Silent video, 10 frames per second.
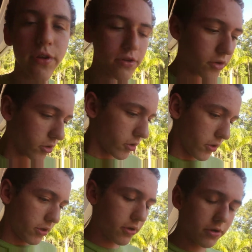Uh.
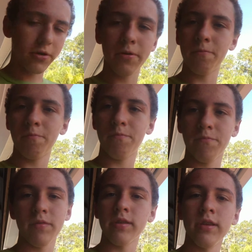
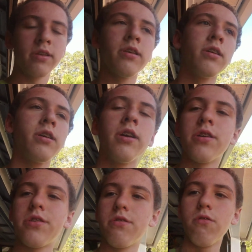So,
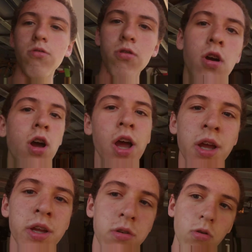don't you
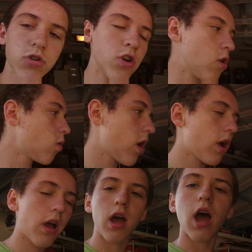know, I
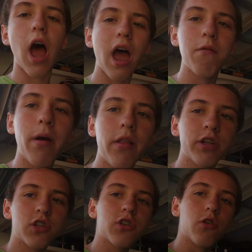have my Lexus good right
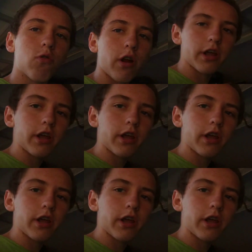here.